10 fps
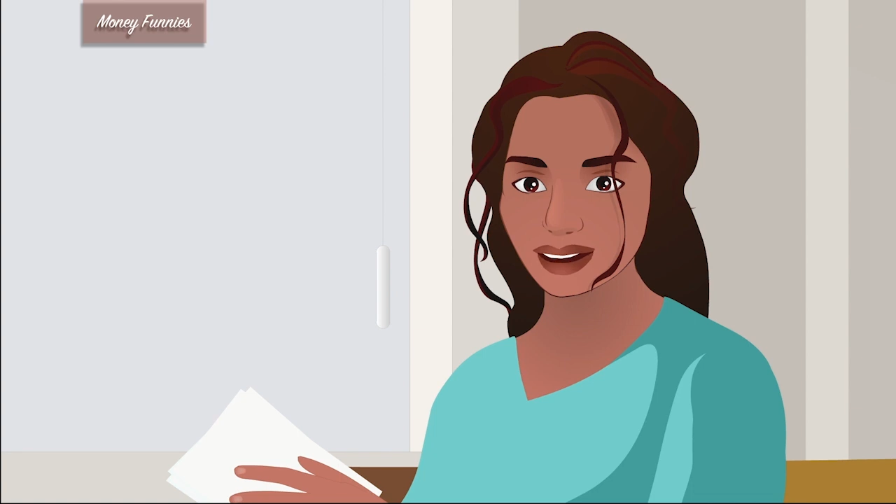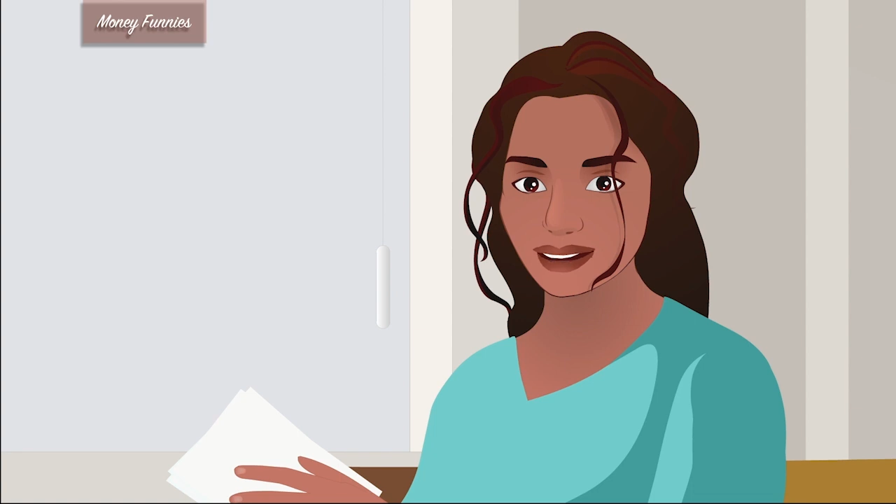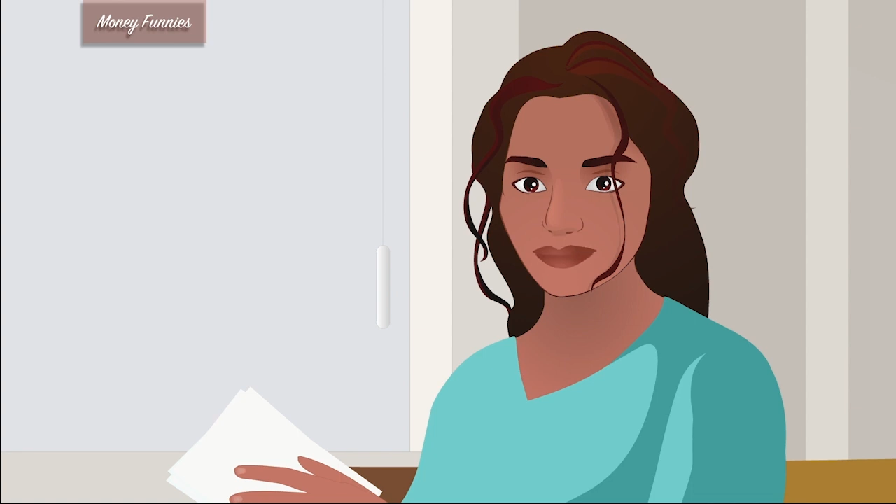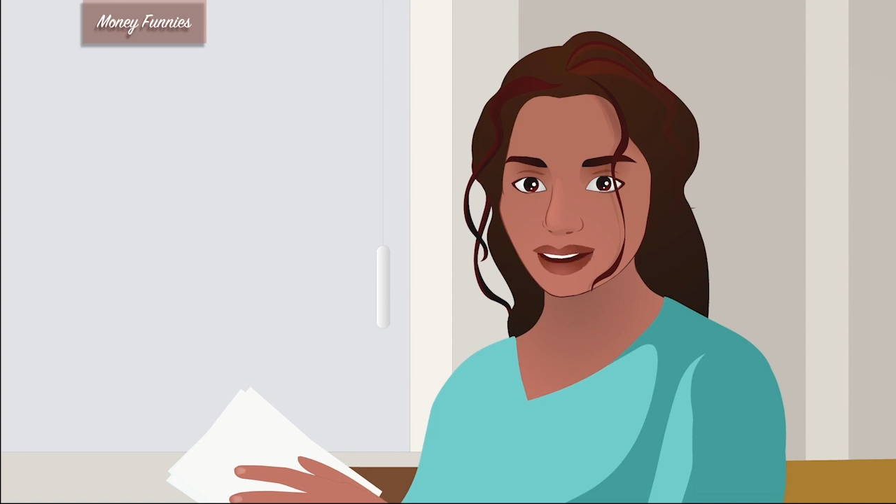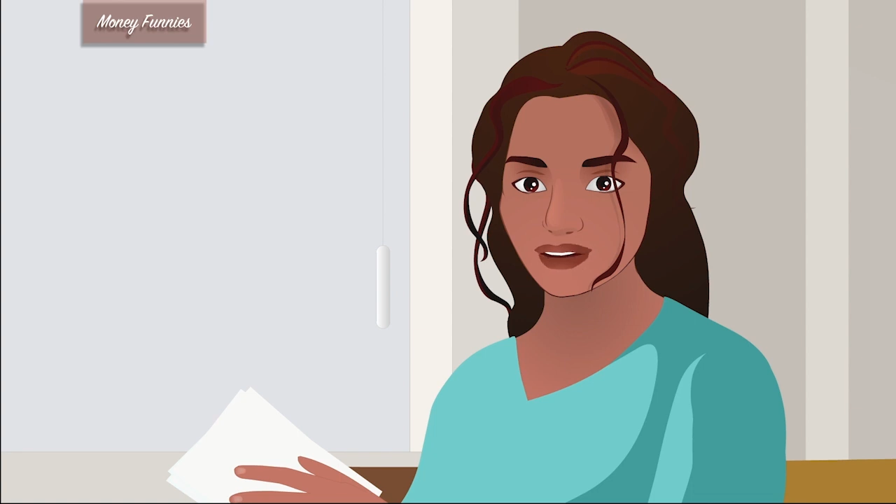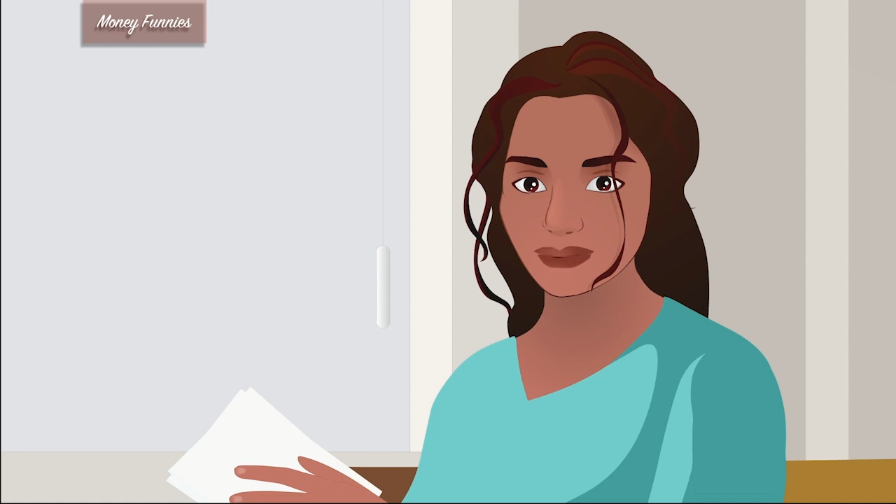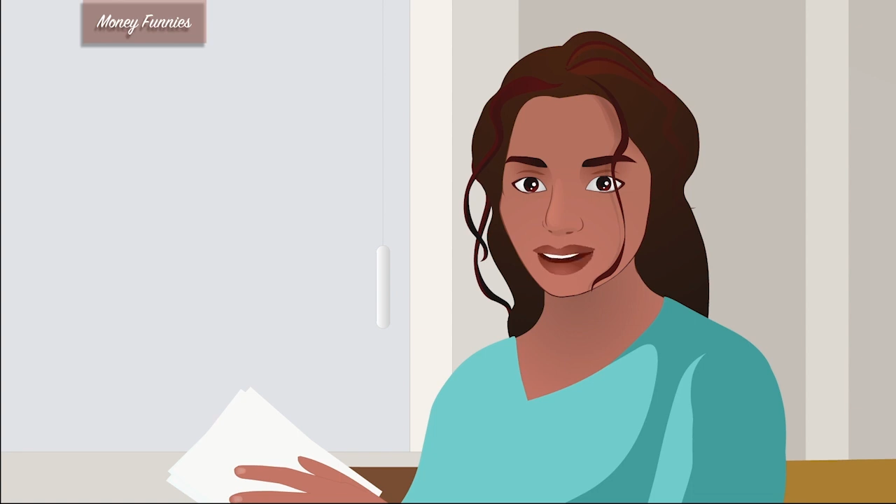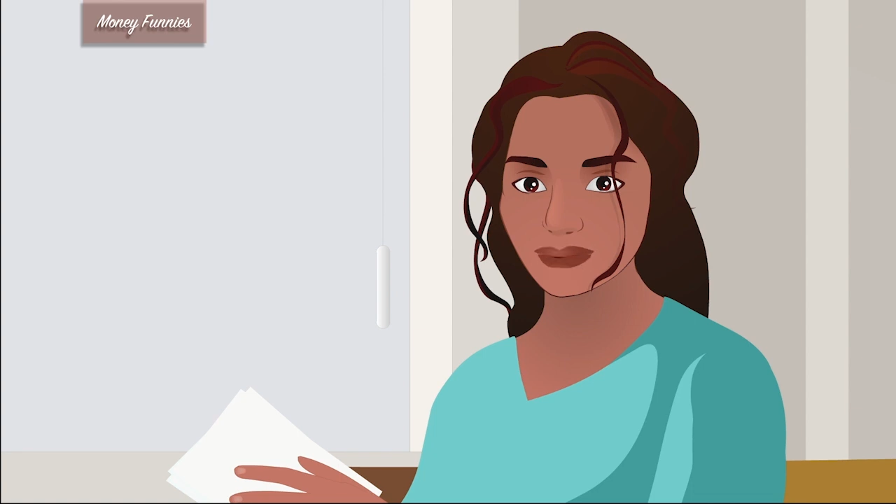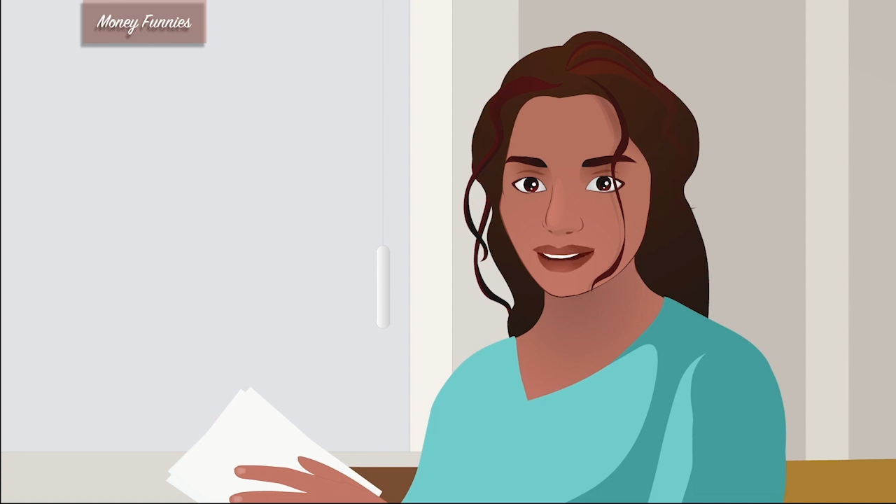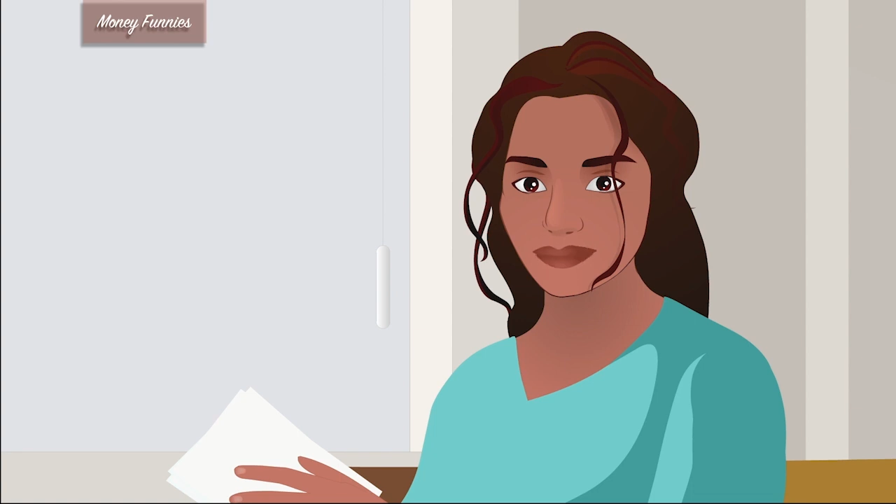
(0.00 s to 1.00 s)
of how the
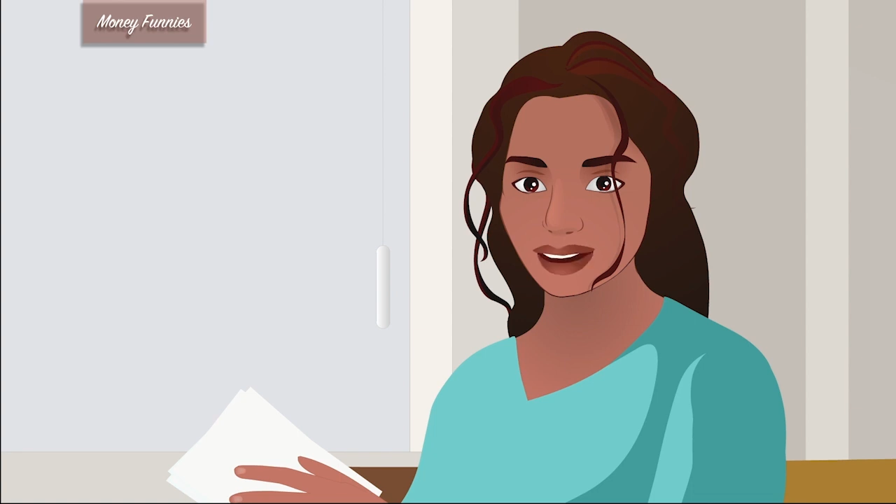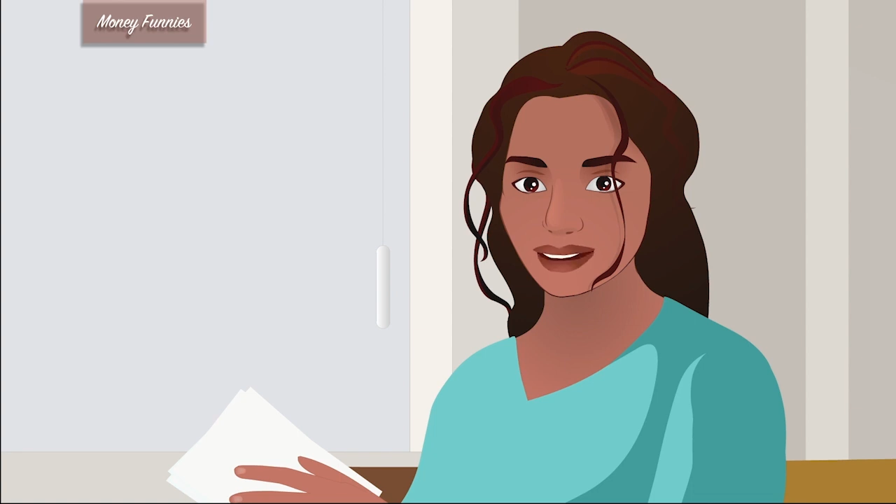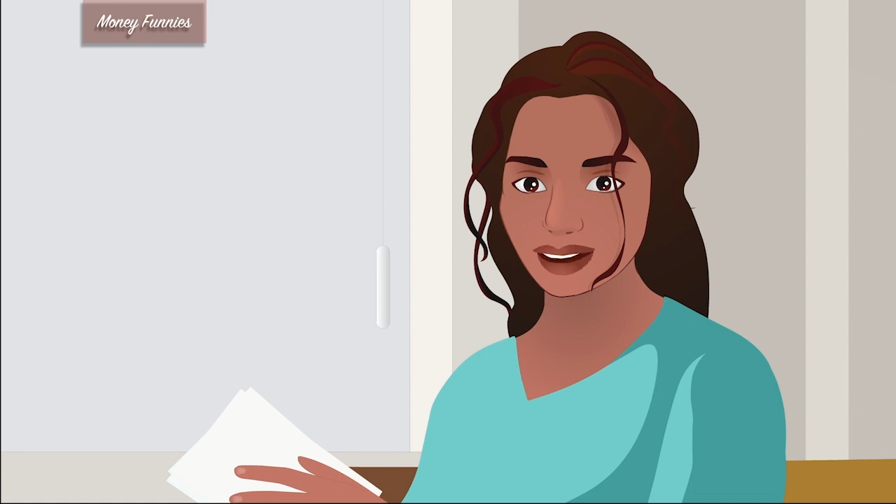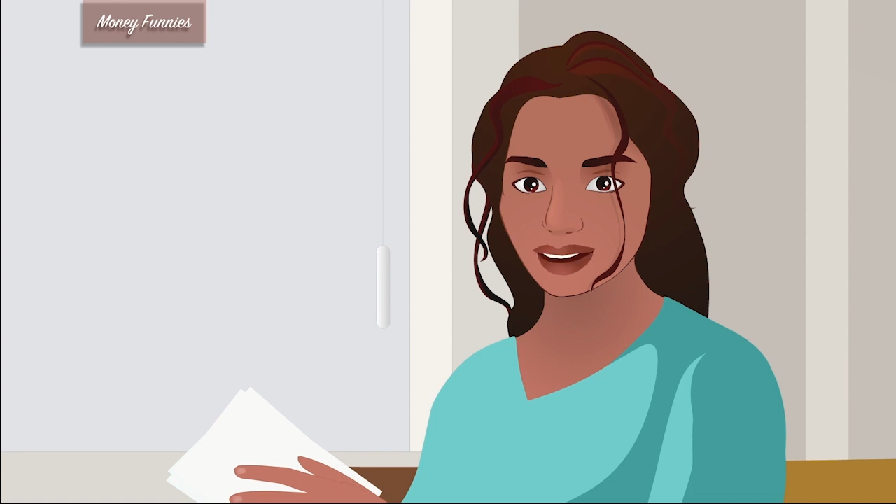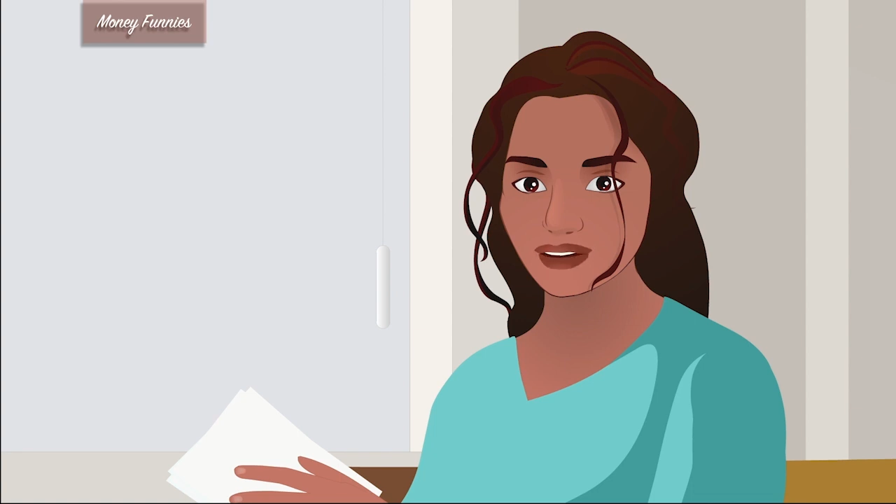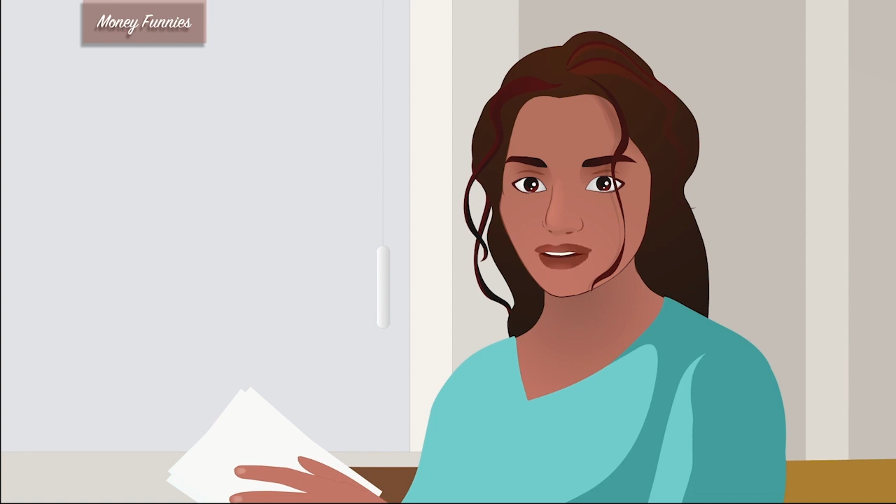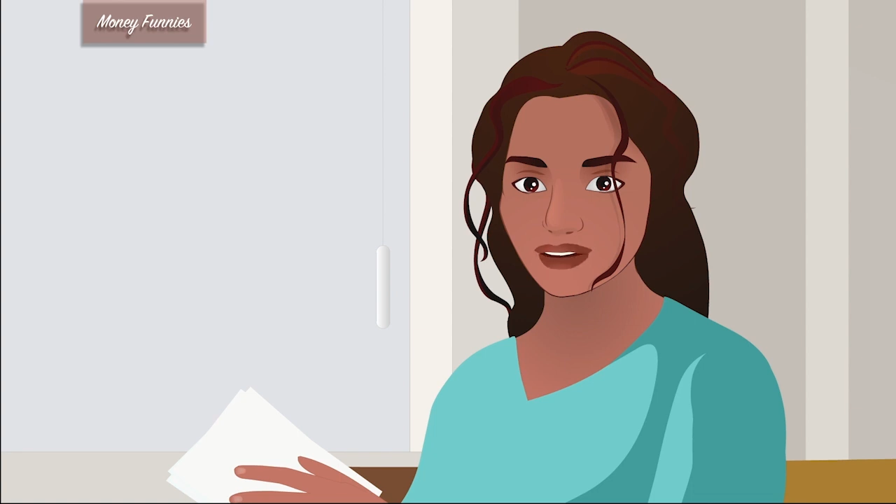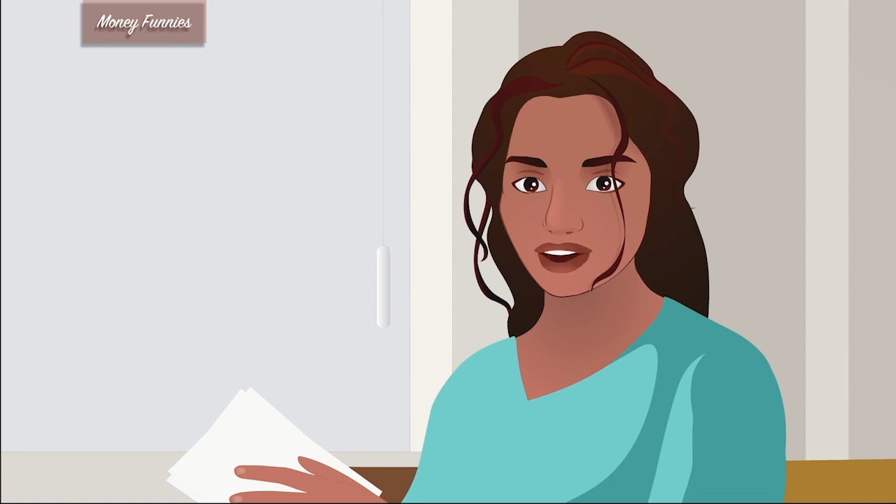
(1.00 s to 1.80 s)
tax brackets and rate